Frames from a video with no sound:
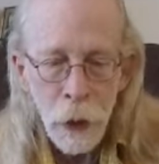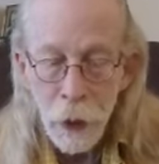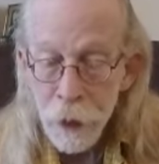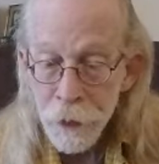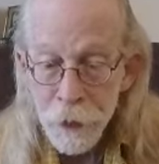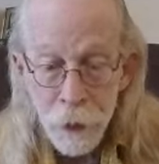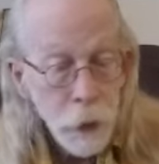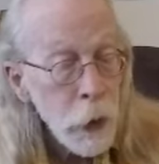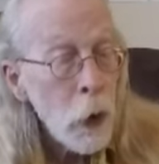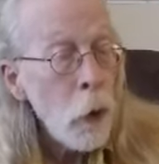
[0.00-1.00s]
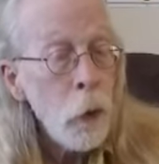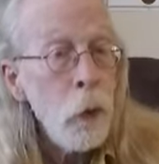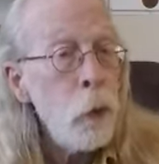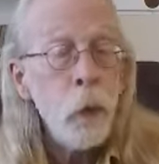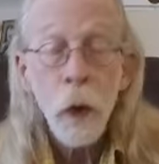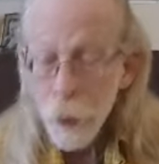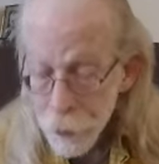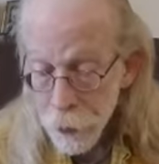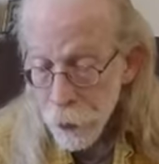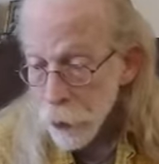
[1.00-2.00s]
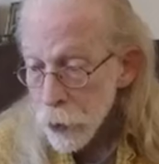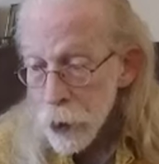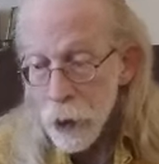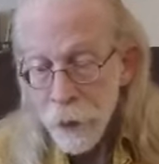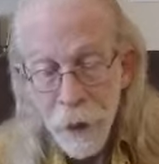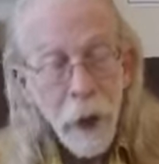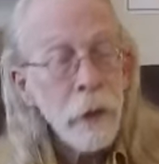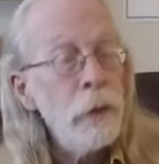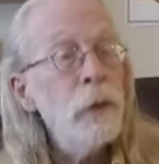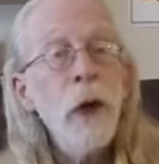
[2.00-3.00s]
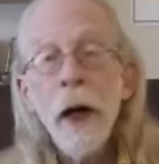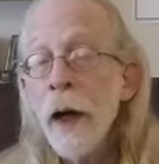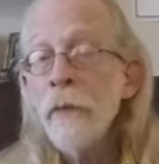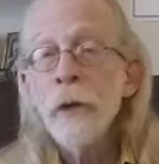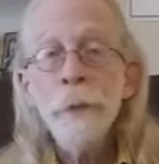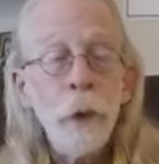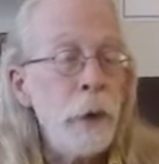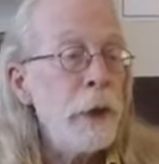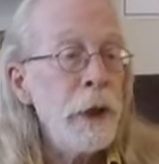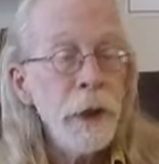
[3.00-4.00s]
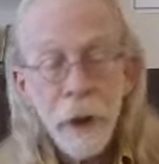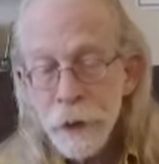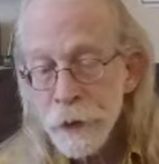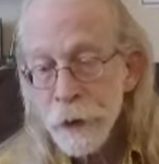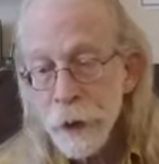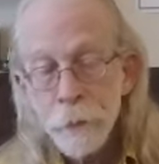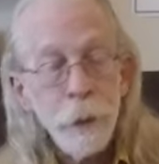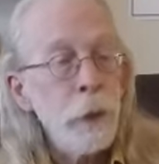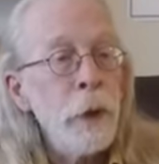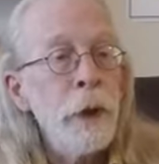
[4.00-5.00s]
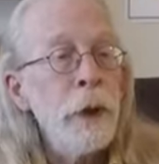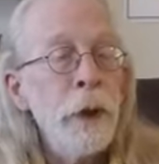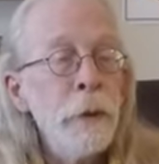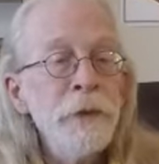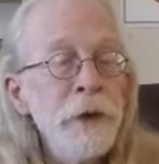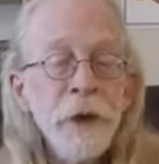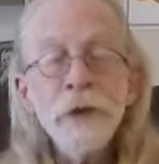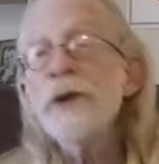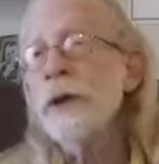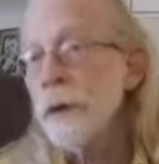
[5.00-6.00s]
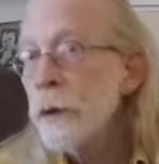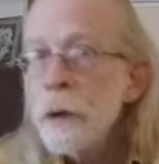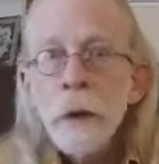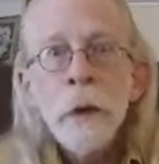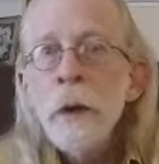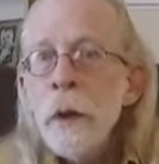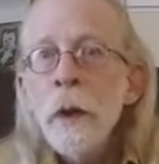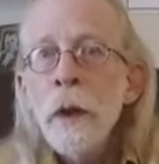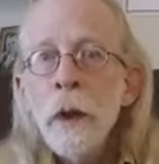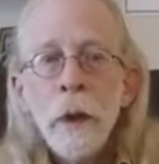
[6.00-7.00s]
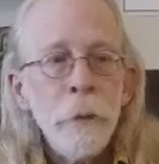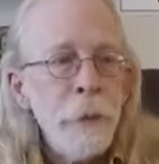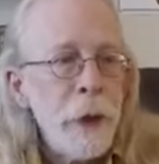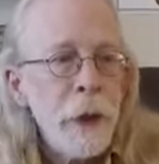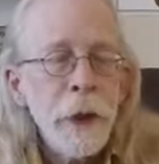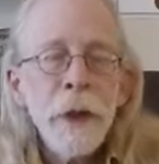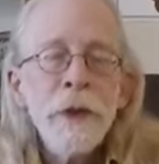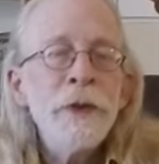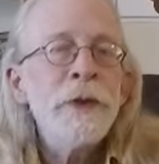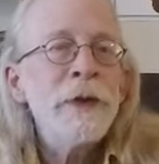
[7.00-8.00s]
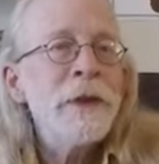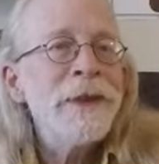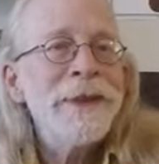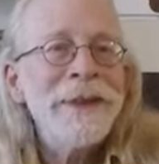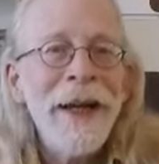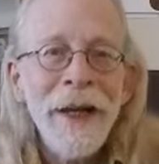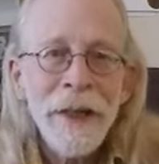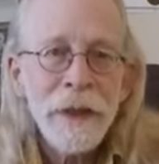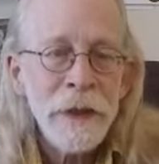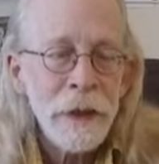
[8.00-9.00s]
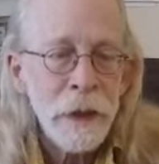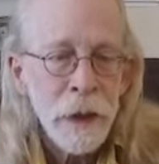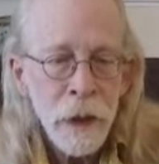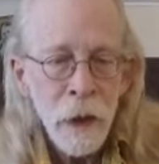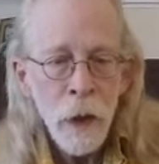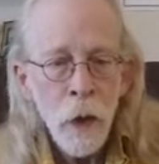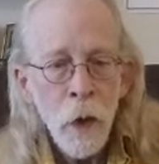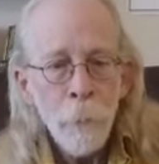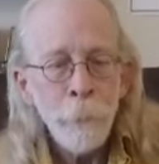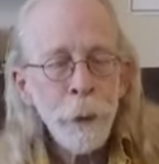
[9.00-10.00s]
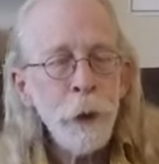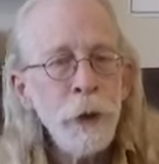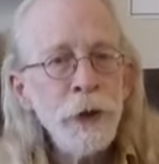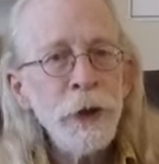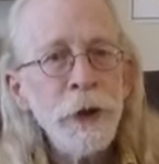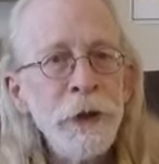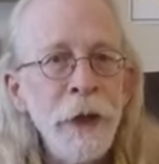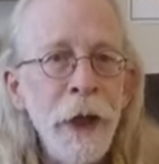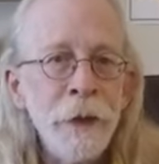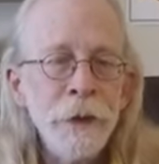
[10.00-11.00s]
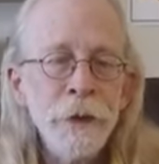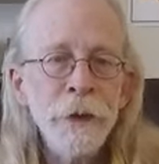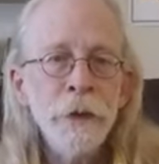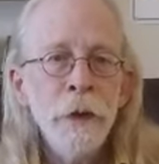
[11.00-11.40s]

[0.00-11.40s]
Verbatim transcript: It's no wonder that you have a porn connection, a porn obsession, uh, because society pushes us